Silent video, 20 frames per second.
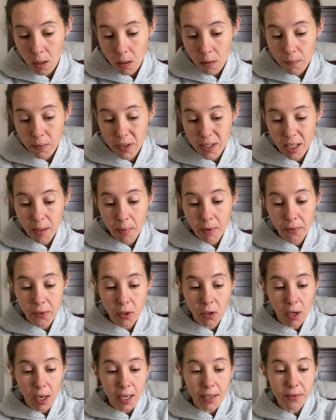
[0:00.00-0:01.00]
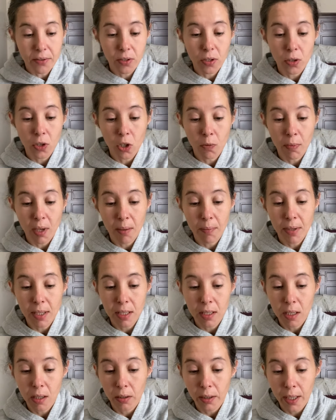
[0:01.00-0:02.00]
For some of you guys too, you may be
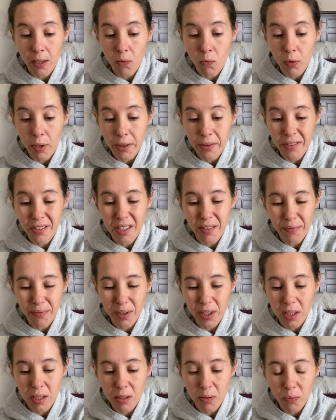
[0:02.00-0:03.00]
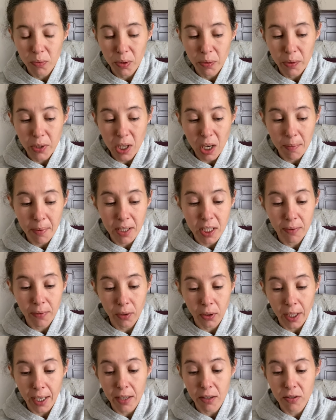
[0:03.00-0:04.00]
dealing with different, when we talk about
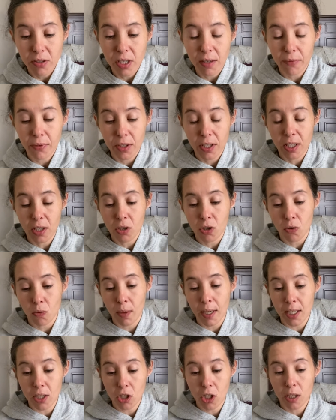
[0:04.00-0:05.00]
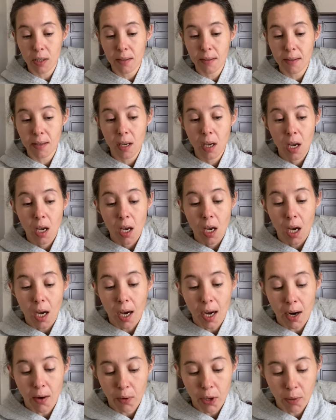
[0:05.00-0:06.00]
different layers, different situations,
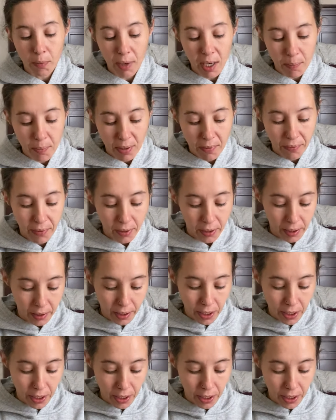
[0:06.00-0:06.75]
uh, or you might be feeling